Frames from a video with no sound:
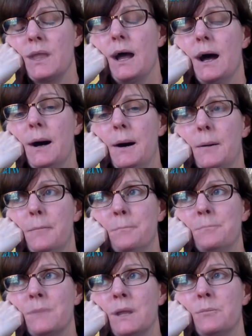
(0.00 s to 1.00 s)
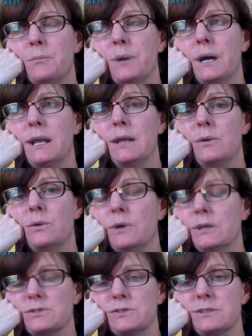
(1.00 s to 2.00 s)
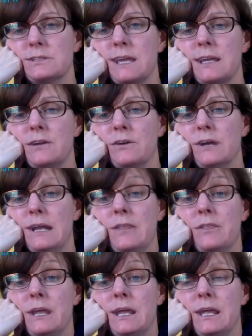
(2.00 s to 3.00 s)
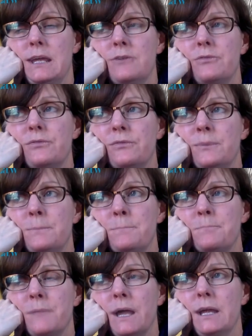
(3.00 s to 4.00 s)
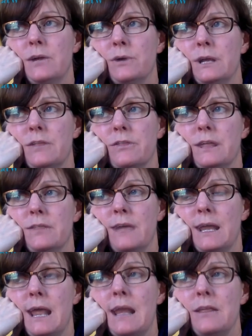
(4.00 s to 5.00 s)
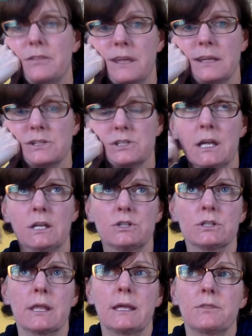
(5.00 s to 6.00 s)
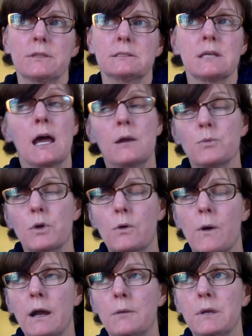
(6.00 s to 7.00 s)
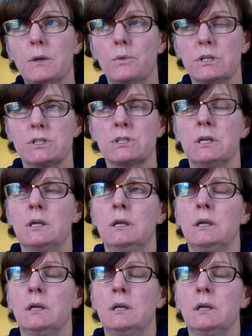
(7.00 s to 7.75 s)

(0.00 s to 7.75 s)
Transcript: But as soon as I hear anything, if I hear anything that anything has changed, like the time requirement, which